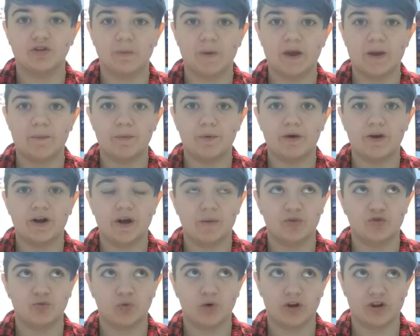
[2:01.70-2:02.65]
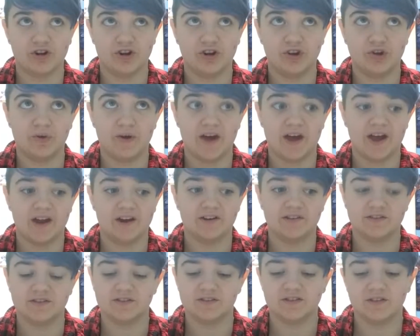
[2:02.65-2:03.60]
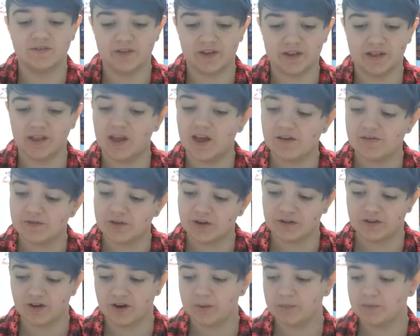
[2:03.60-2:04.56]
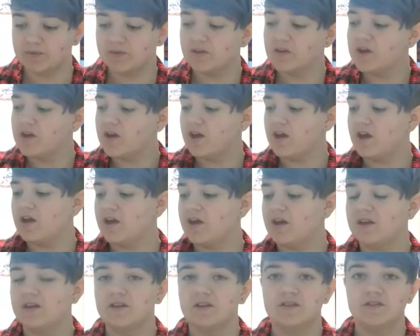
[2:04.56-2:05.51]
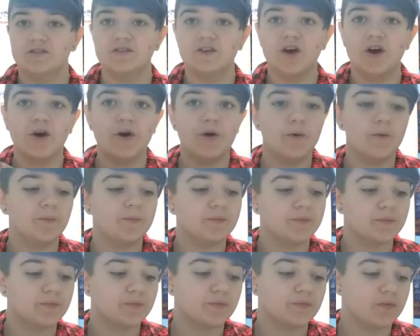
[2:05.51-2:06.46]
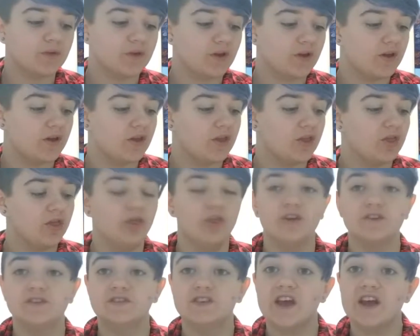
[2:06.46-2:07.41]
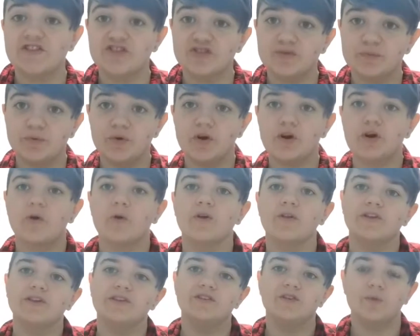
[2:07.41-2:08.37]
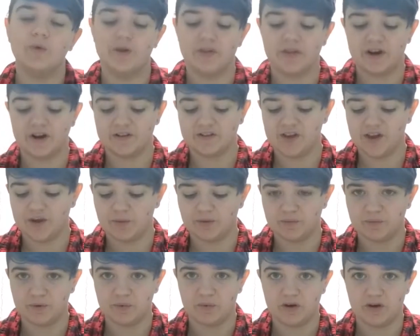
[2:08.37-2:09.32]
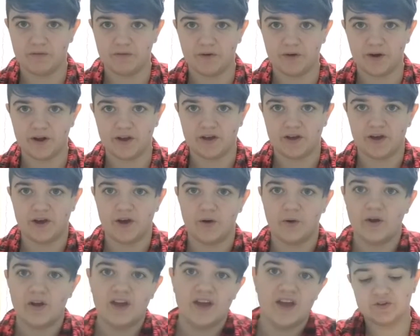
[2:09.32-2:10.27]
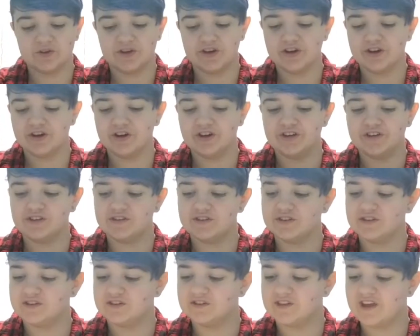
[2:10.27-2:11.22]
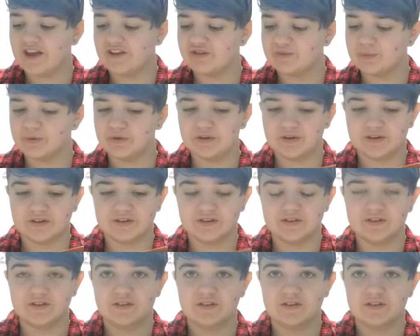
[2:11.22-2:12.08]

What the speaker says: on your paper and how much water you add and stuff like that. Fun times. So, the sketchbook, or at least the one that I take with me wherever I go. So here is the sketchbook